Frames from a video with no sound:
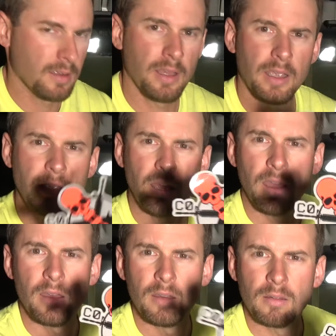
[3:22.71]
Heck
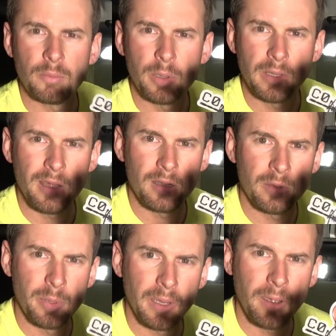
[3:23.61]
yeah, I'll put that on
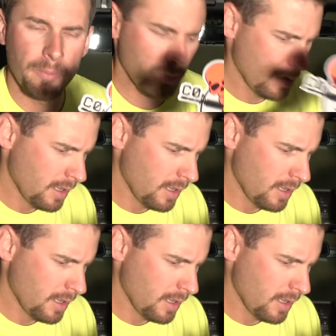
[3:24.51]
the pickup.